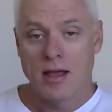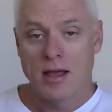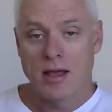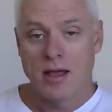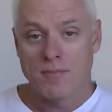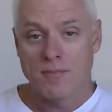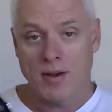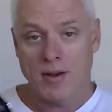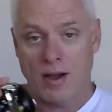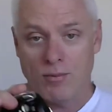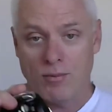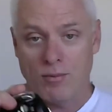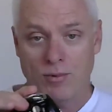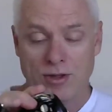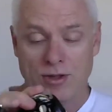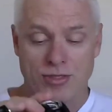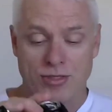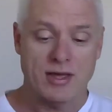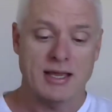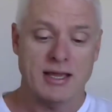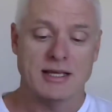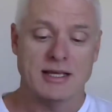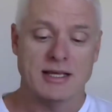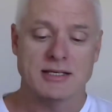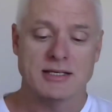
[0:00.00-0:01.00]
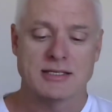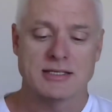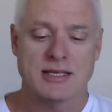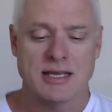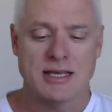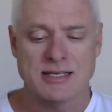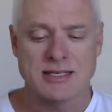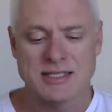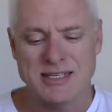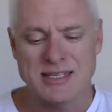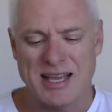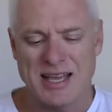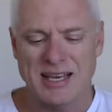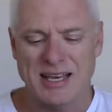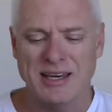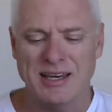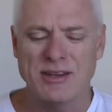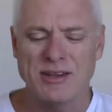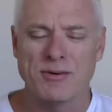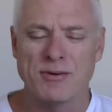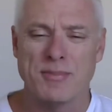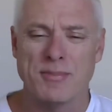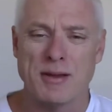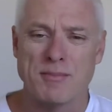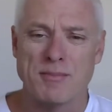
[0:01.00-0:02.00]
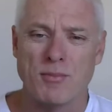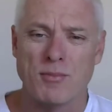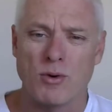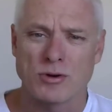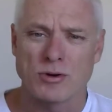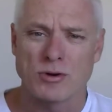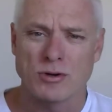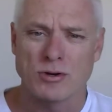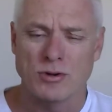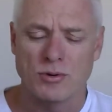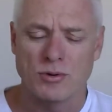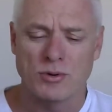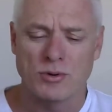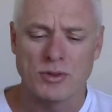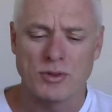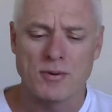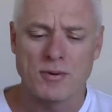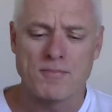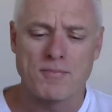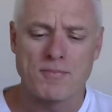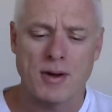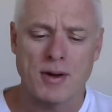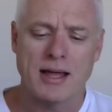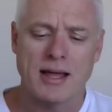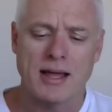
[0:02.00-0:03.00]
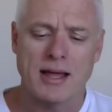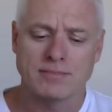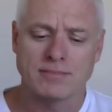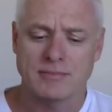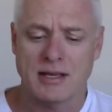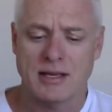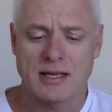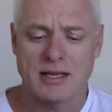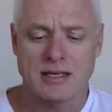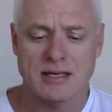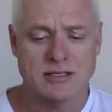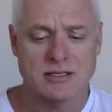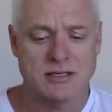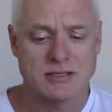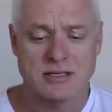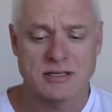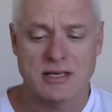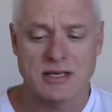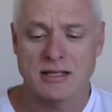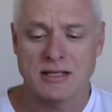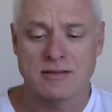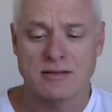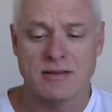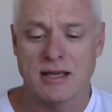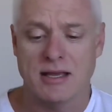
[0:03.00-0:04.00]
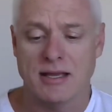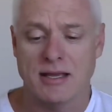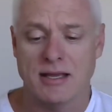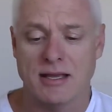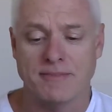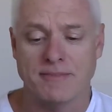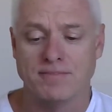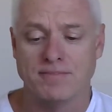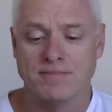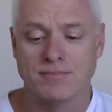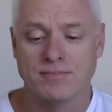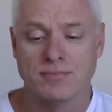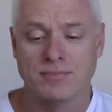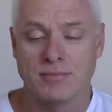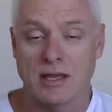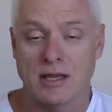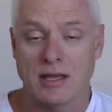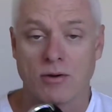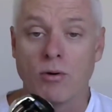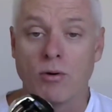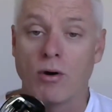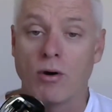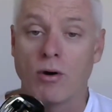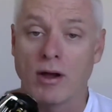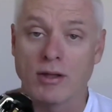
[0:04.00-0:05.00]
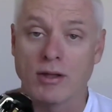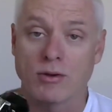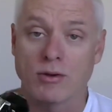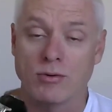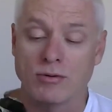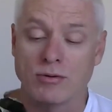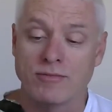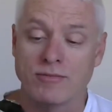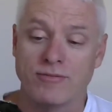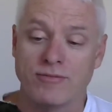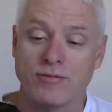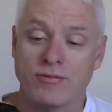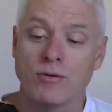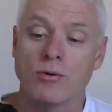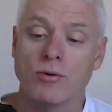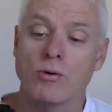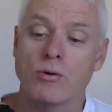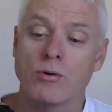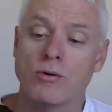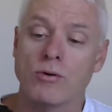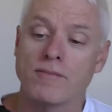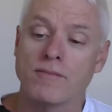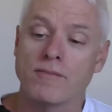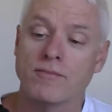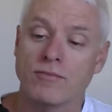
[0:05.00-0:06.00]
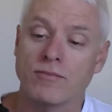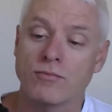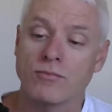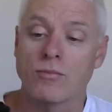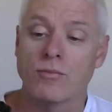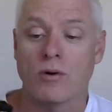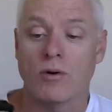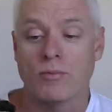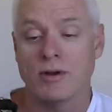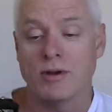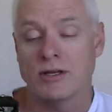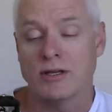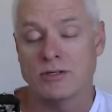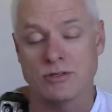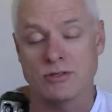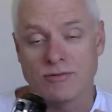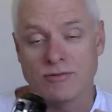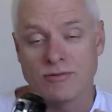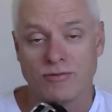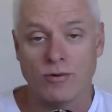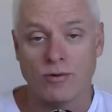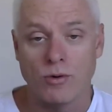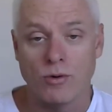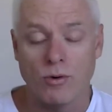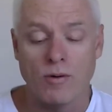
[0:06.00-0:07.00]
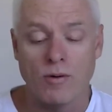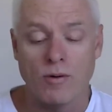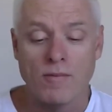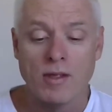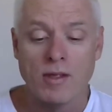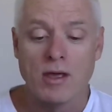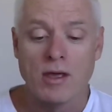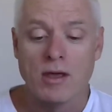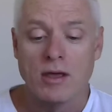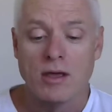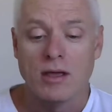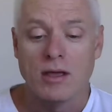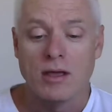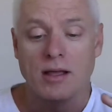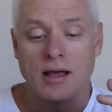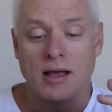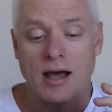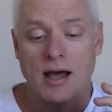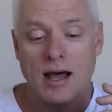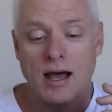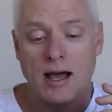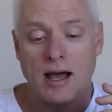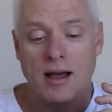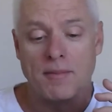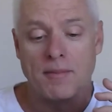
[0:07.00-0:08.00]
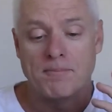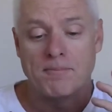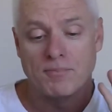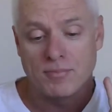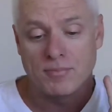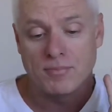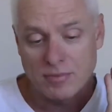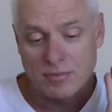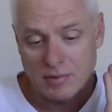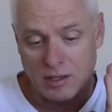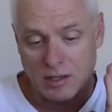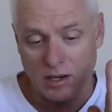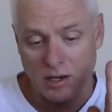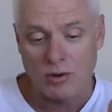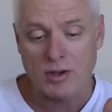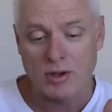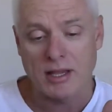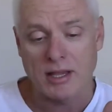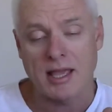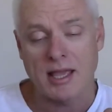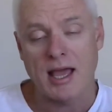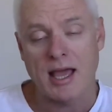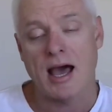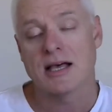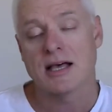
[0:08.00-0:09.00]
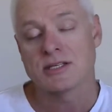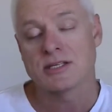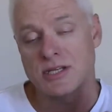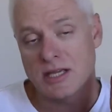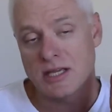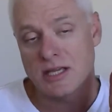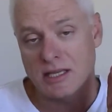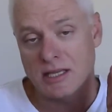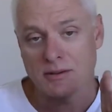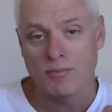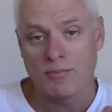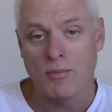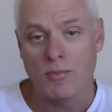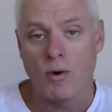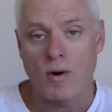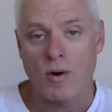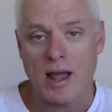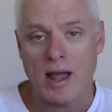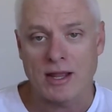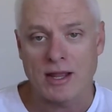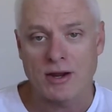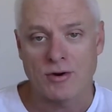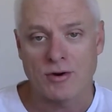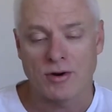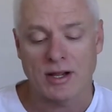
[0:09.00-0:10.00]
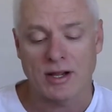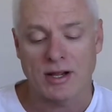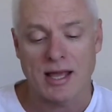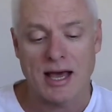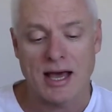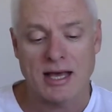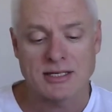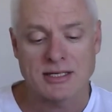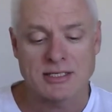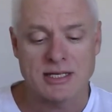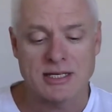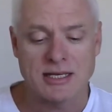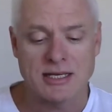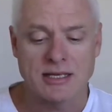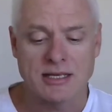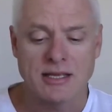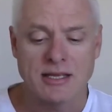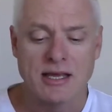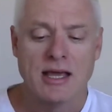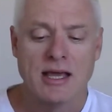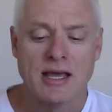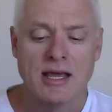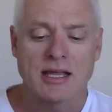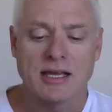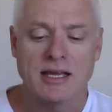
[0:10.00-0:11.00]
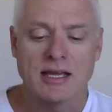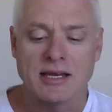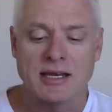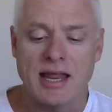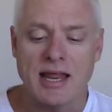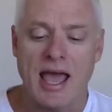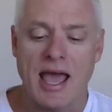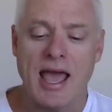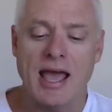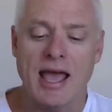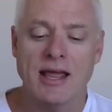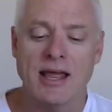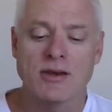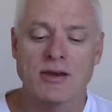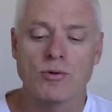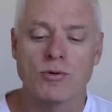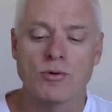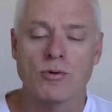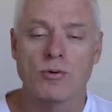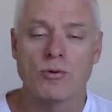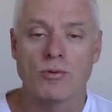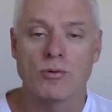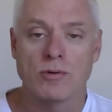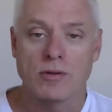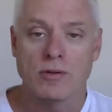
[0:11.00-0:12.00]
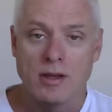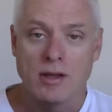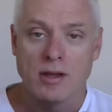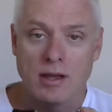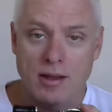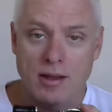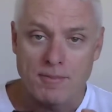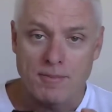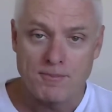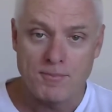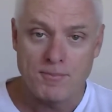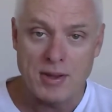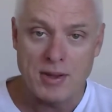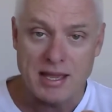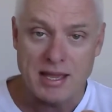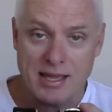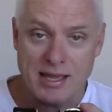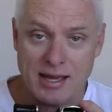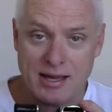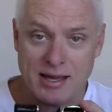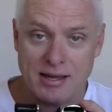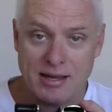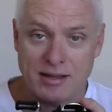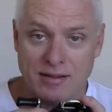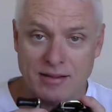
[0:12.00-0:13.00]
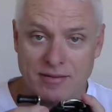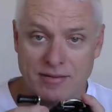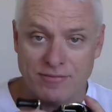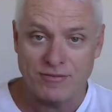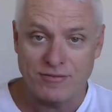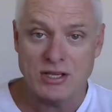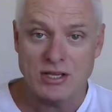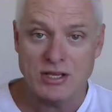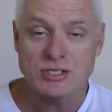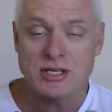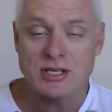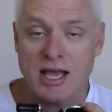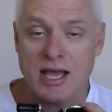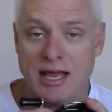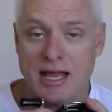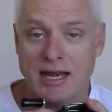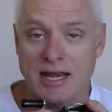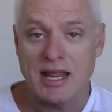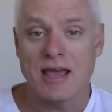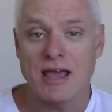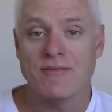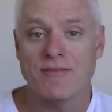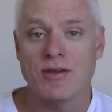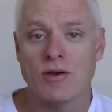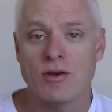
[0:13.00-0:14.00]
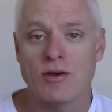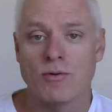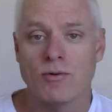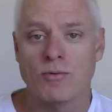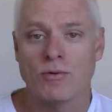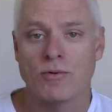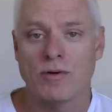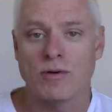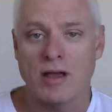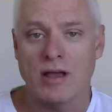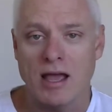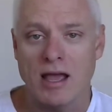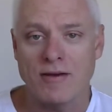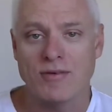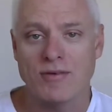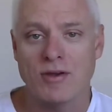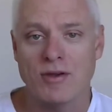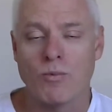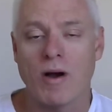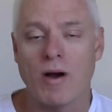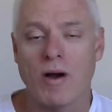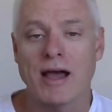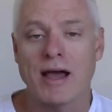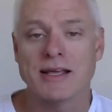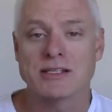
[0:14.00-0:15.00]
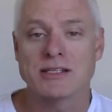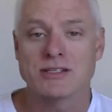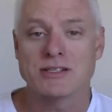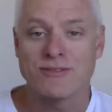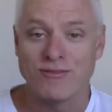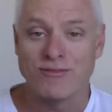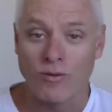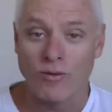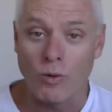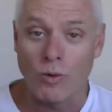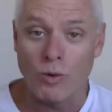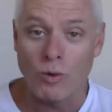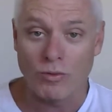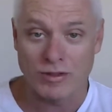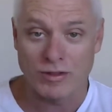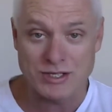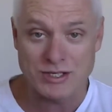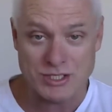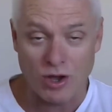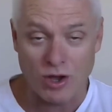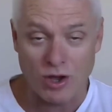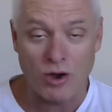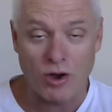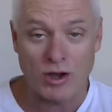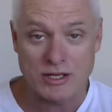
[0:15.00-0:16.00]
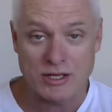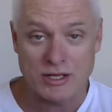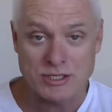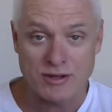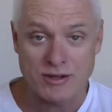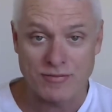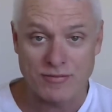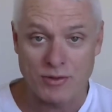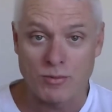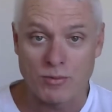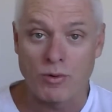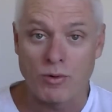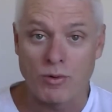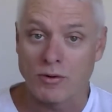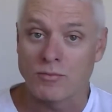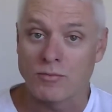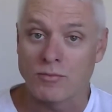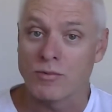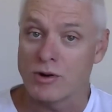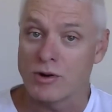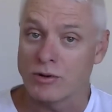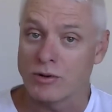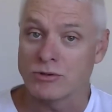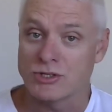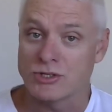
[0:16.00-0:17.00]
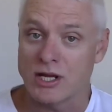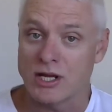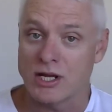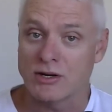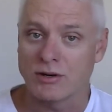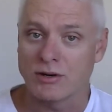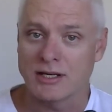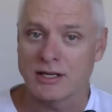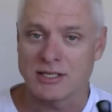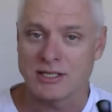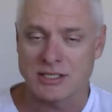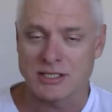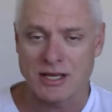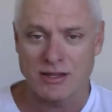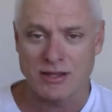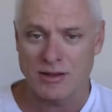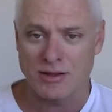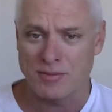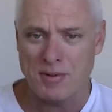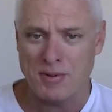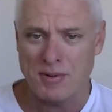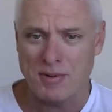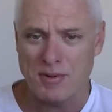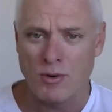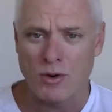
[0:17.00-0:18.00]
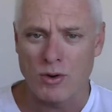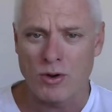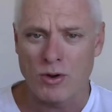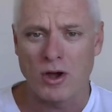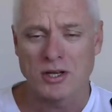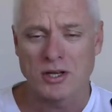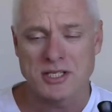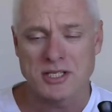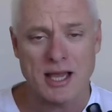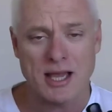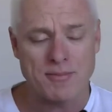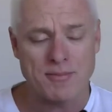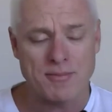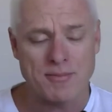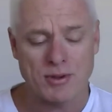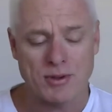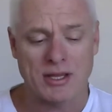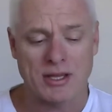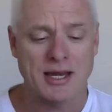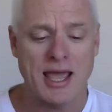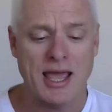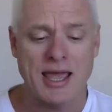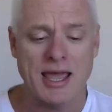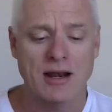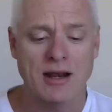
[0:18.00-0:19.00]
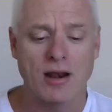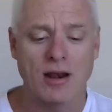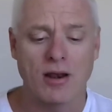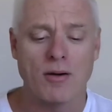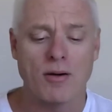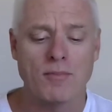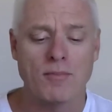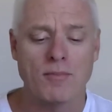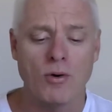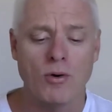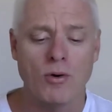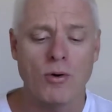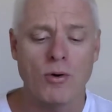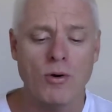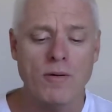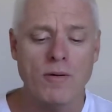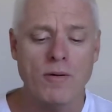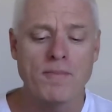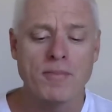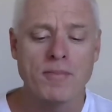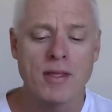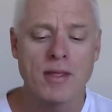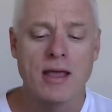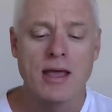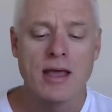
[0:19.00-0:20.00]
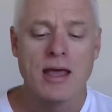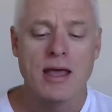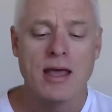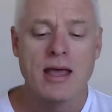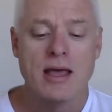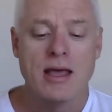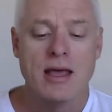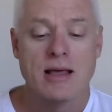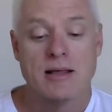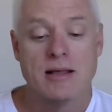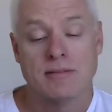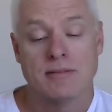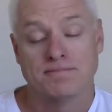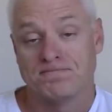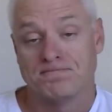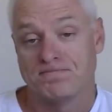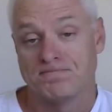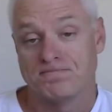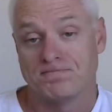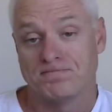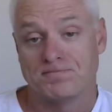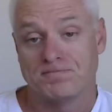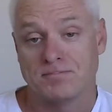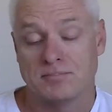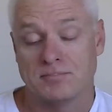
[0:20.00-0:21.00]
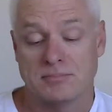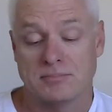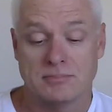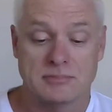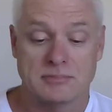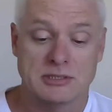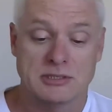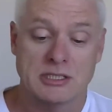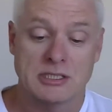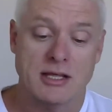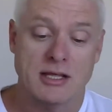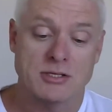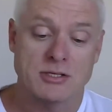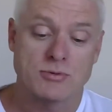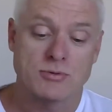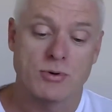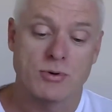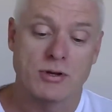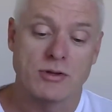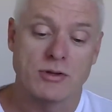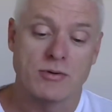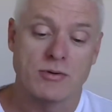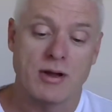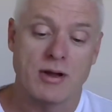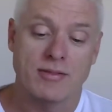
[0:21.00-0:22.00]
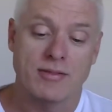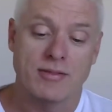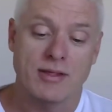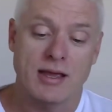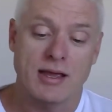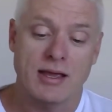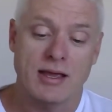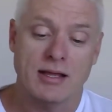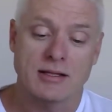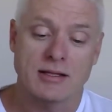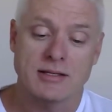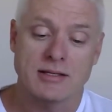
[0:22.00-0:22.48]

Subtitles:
But with these, there's a little bit more to do with them. But as I said, they're quite good for what we use it for. Longer casting, more accurate casting, can handle bigger fish and heavier weights for the size of the rod and reel generally. So they're a bit more compact, but can handle a lot more. So that's what you're at there.